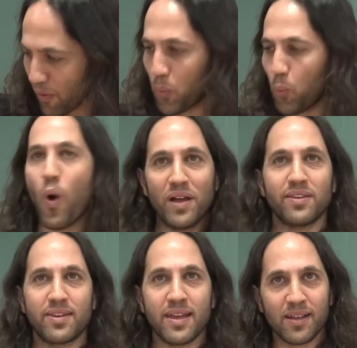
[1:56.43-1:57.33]
one
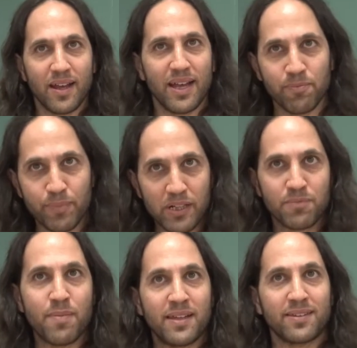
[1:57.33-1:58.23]
thing and build
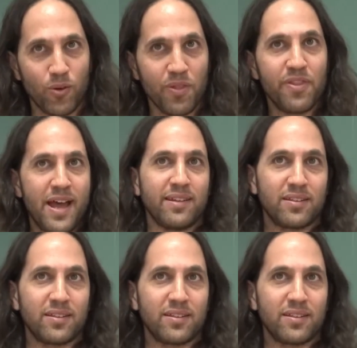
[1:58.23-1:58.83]
math on that.